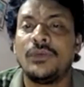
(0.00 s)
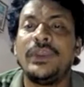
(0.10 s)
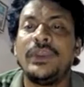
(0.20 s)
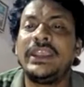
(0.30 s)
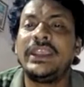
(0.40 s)

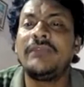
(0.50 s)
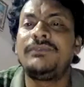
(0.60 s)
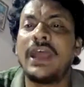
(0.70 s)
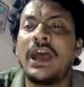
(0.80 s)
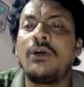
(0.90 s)
We give
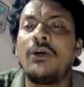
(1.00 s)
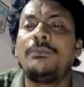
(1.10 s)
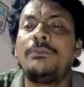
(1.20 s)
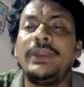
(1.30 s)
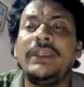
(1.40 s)
now a
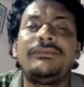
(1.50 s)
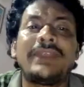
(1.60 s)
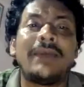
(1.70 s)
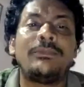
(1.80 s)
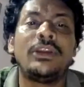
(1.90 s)
brief
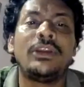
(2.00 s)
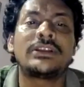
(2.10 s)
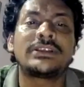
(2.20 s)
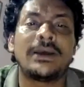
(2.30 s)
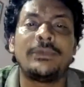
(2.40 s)
tabular
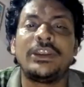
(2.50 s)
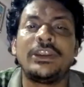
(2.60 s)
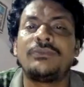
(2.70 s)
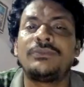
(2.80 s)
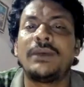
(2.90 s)
summary
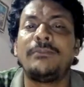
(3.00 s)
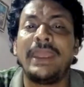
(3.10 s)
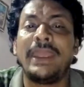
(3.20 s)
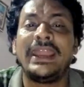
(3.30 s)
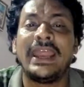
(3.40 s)
of the
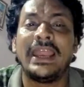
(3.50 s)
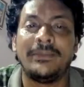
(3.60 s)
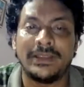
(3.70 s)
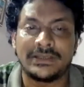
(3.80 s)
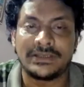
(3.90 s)
main
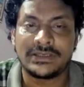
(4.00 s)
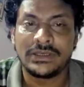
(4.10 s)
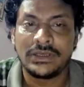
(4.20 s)
elements.